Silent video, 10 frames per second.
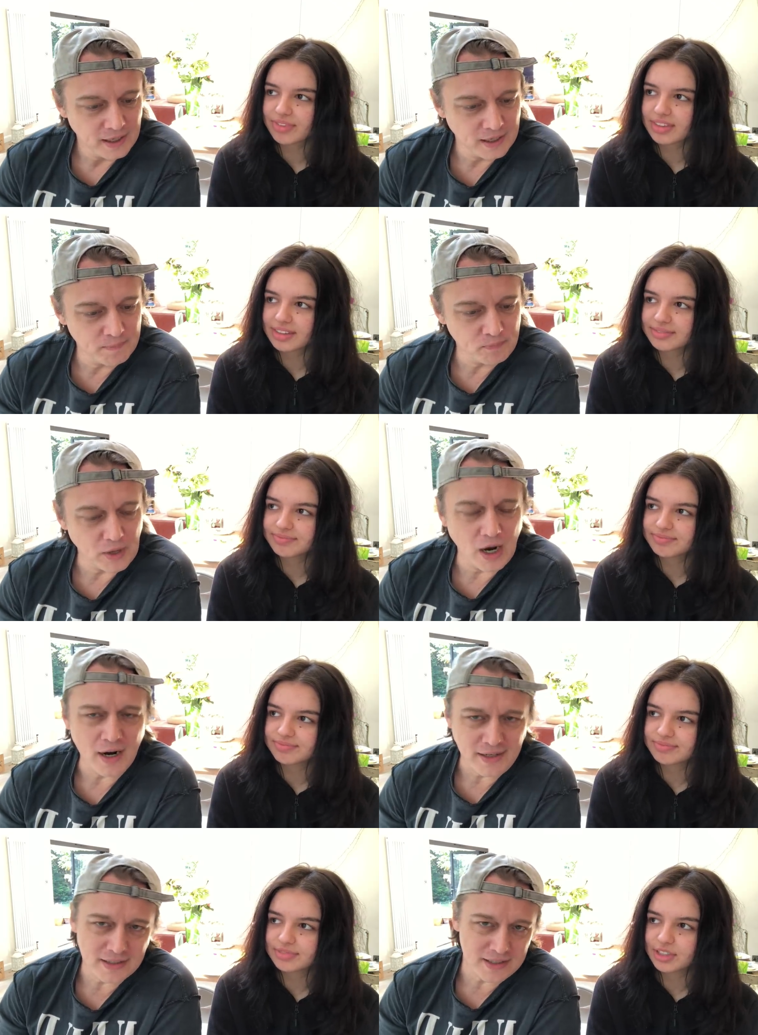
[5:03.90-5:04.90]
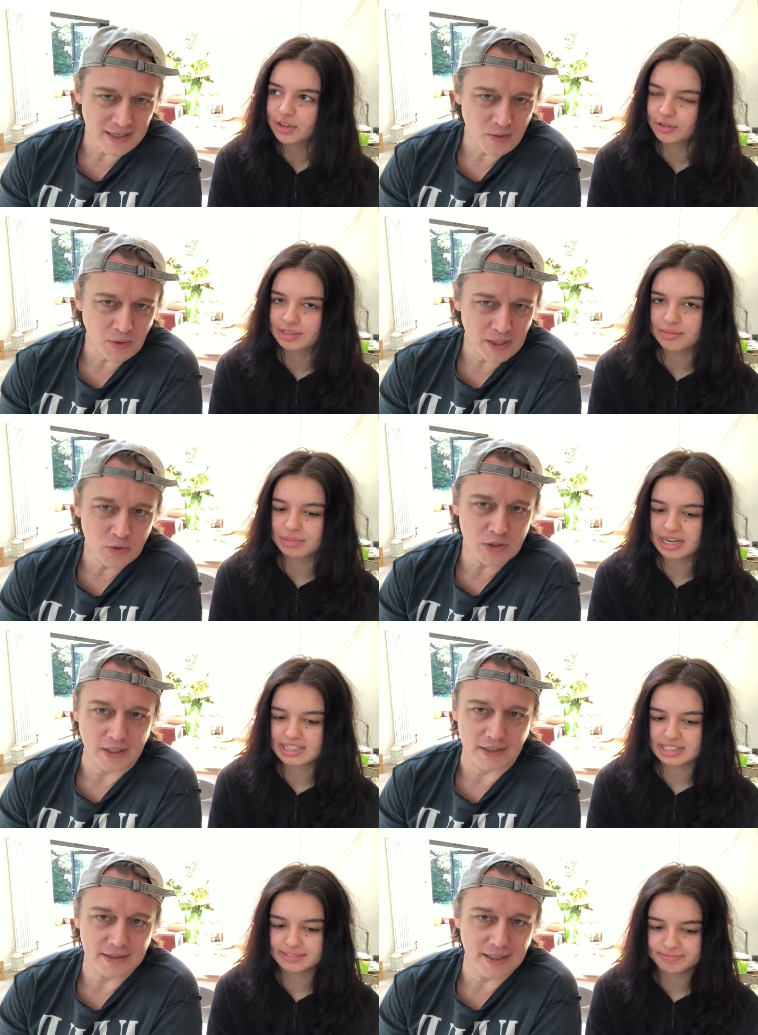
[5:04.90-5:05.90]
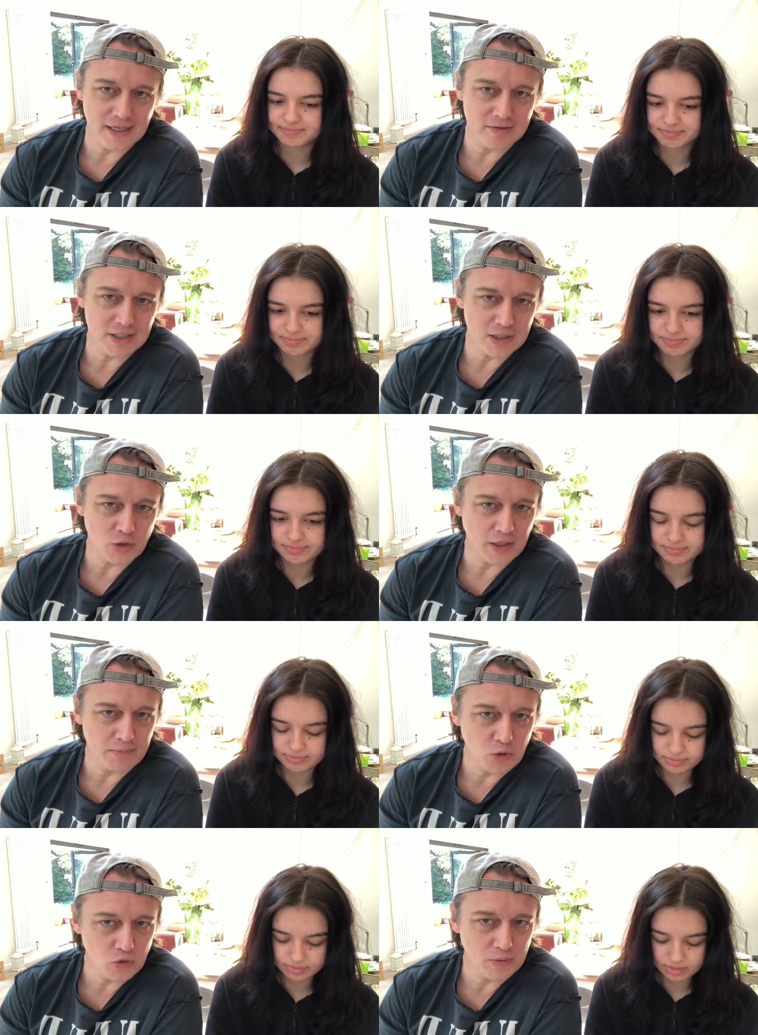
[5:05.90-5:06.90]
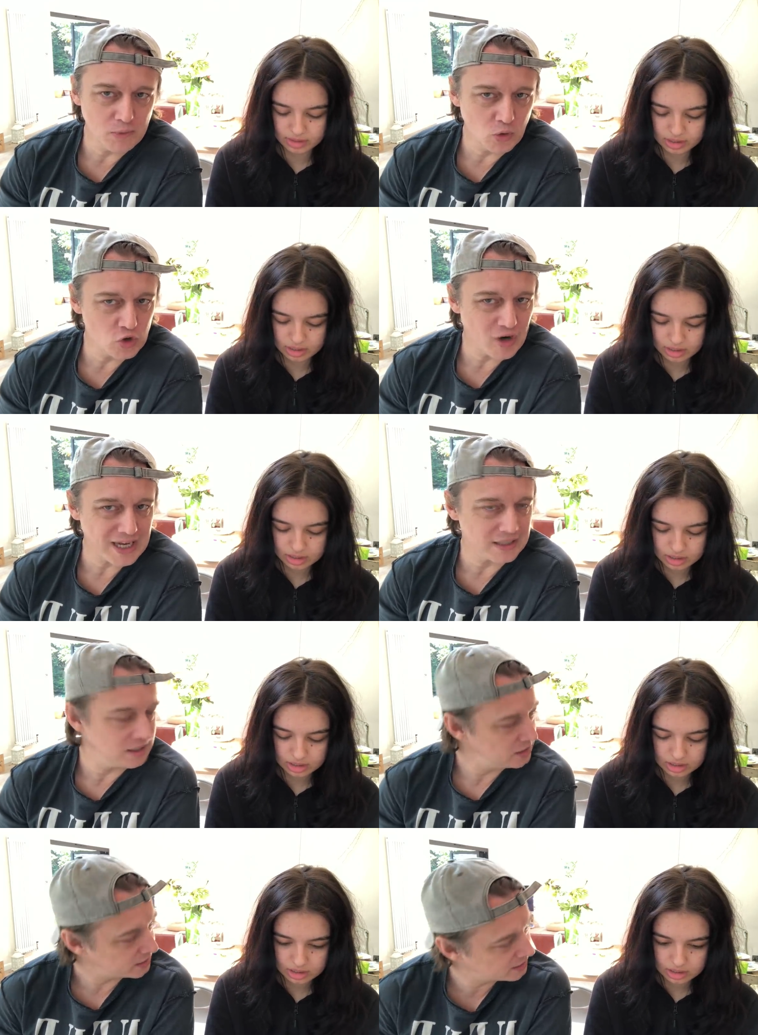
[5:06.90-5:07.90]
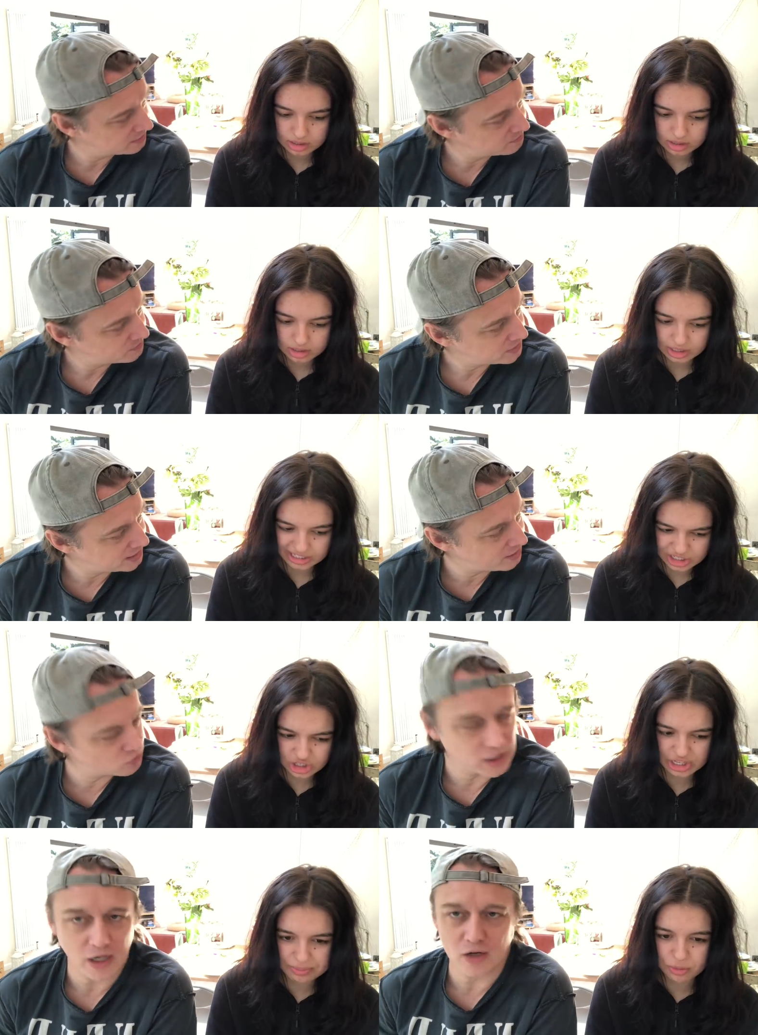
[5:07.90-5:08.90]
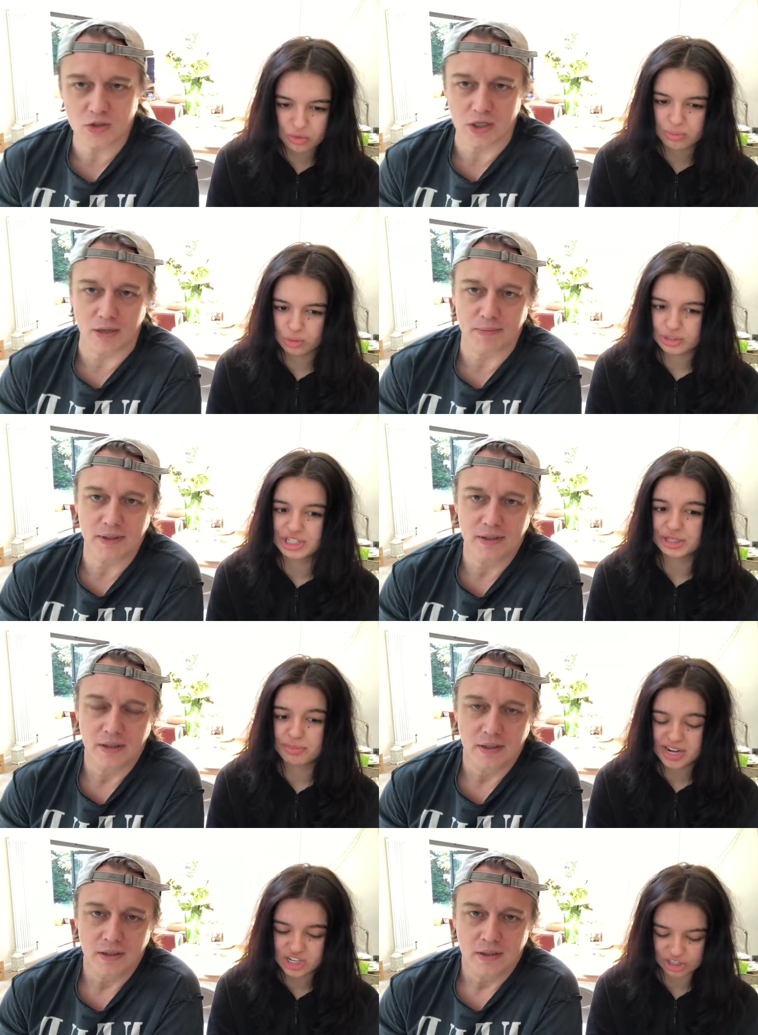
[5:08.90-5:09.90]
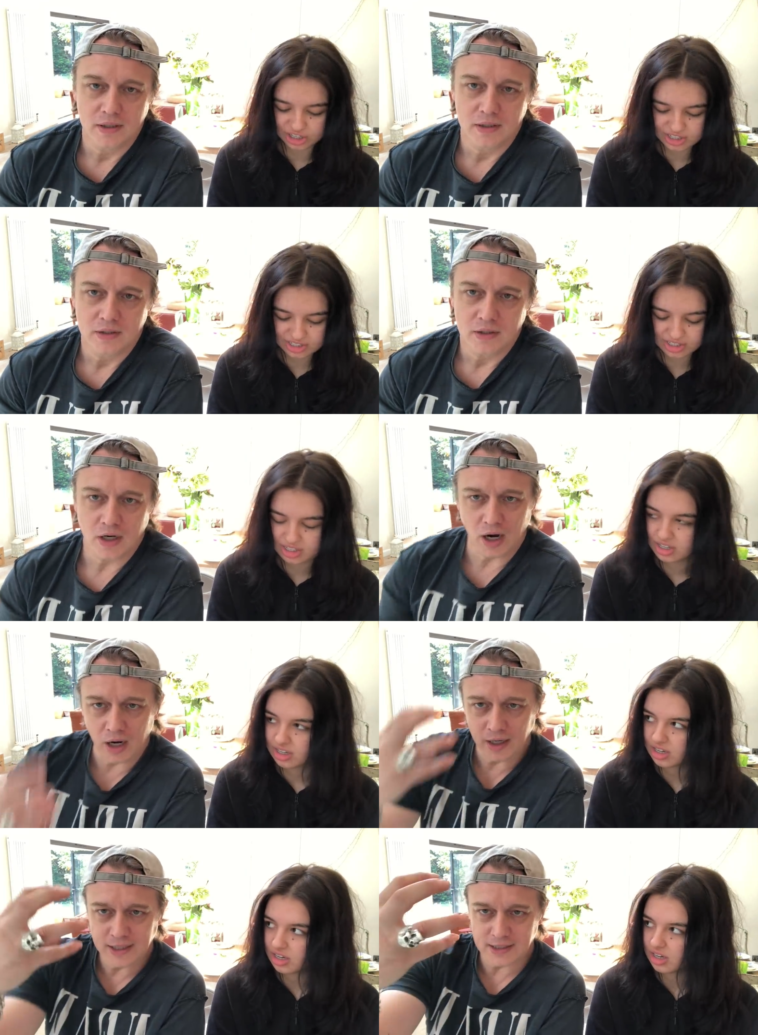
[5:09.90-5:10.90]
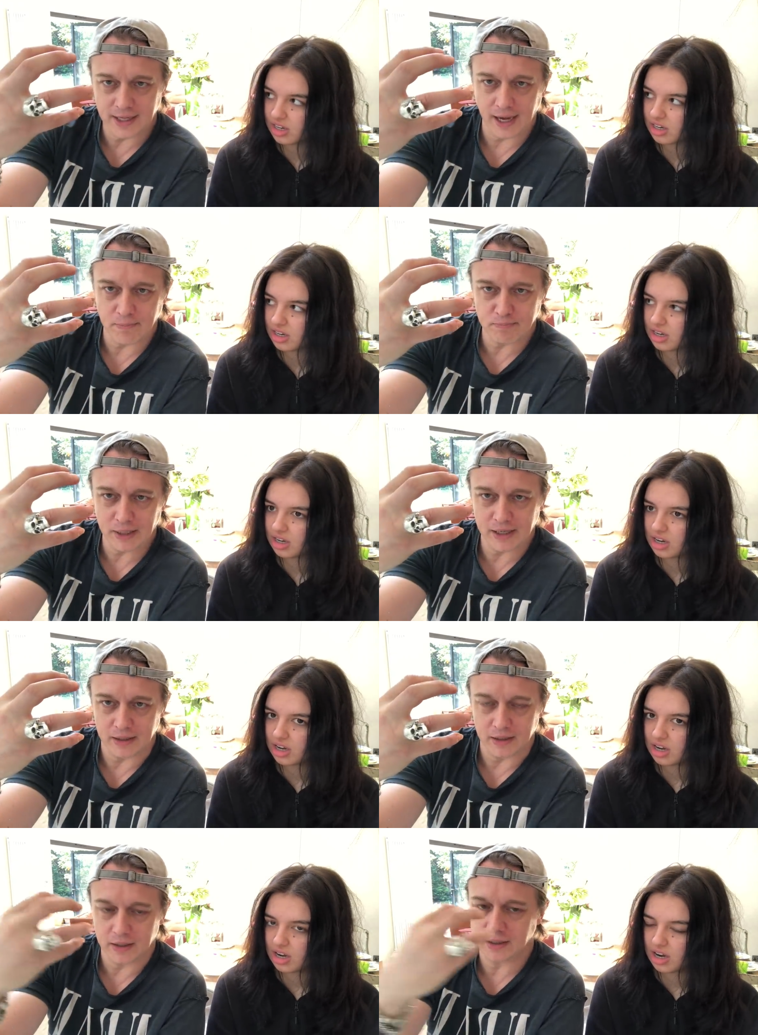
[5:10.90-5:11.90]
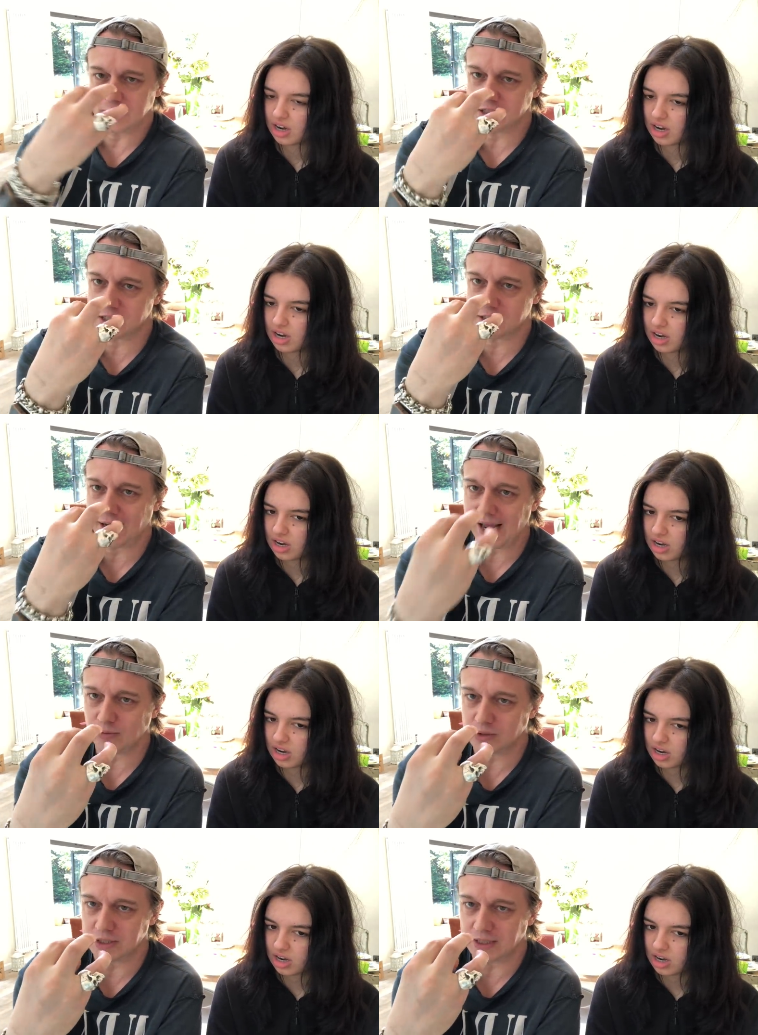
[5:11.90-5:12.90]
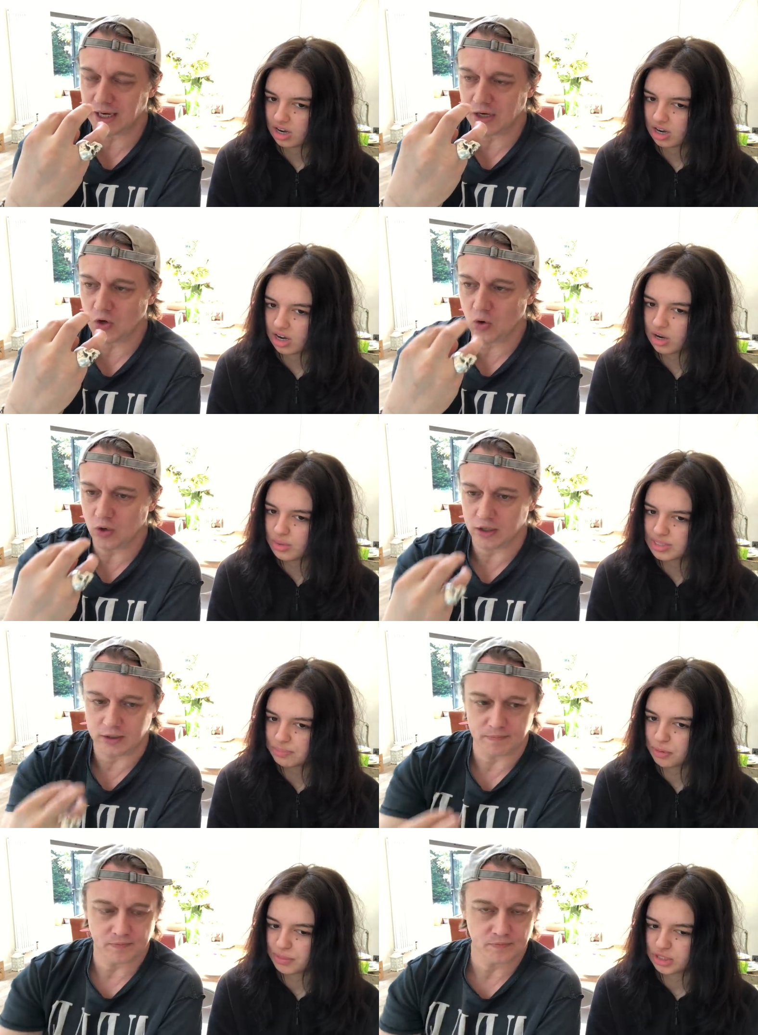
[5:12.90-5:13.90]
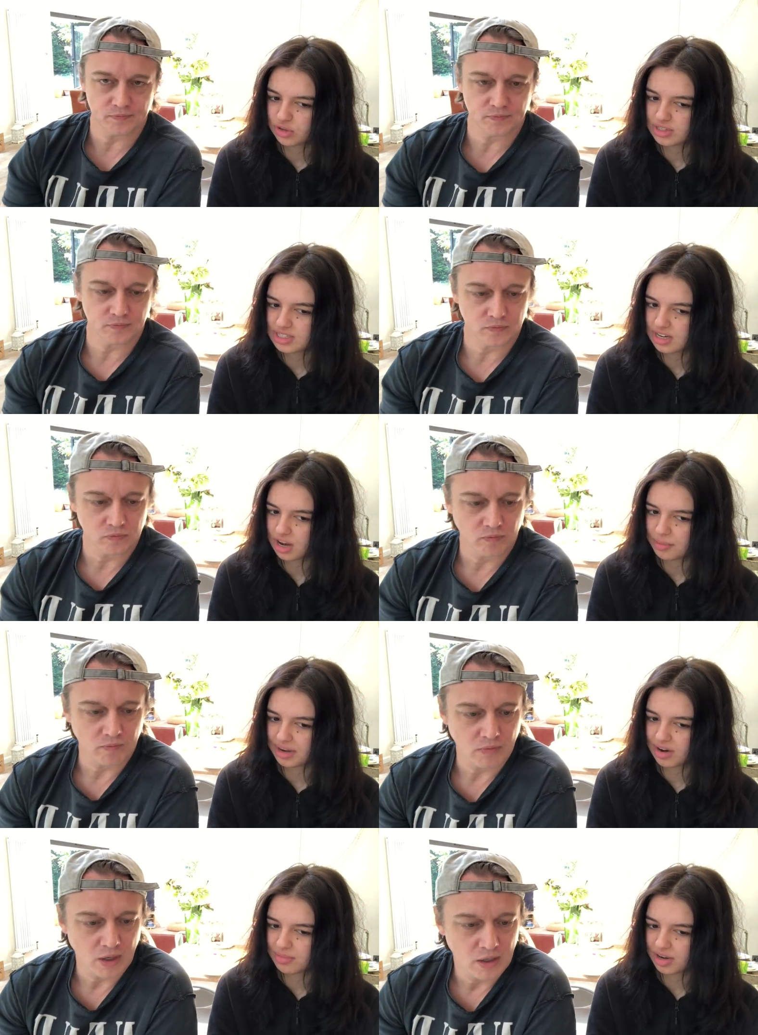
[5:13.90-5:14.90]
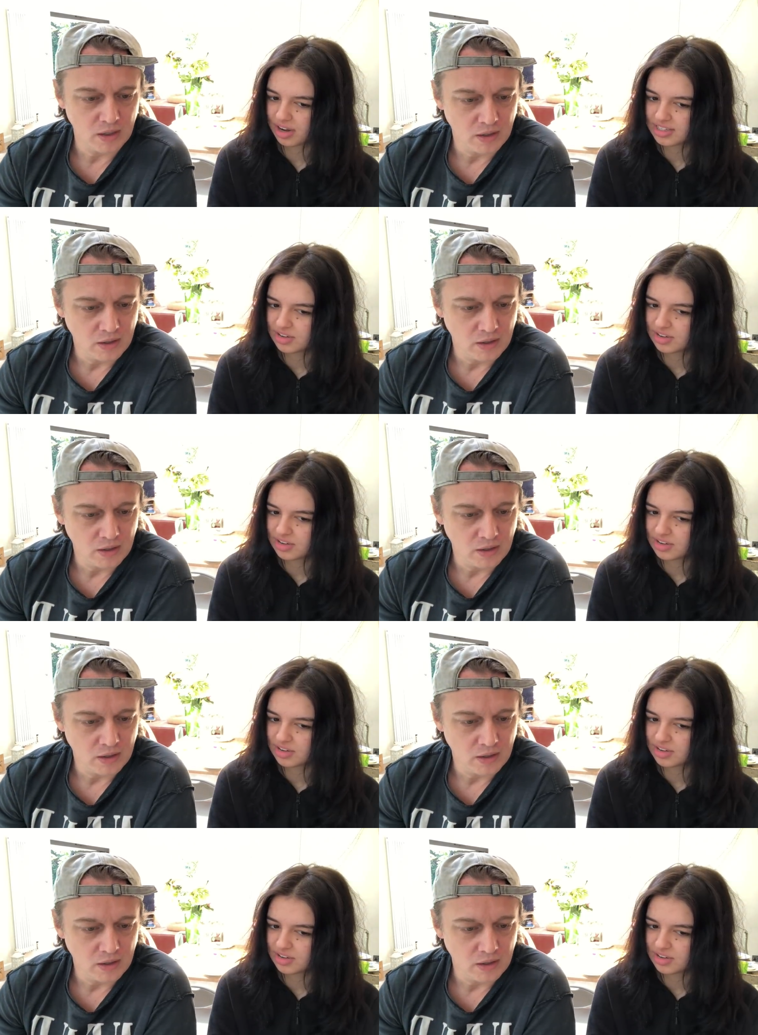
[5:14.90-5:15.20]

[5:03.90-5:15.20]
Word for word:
Speaker 1: Um, I, does anyone else think Daenerys is looking more and more dragon-like? in She's every close up. More
Speaker 2: suspicious.
Speaker 1: Her eyes are getting bigger and her snout is getting longer. I always put
Speaker 2: my trust in her, but now I'm like, I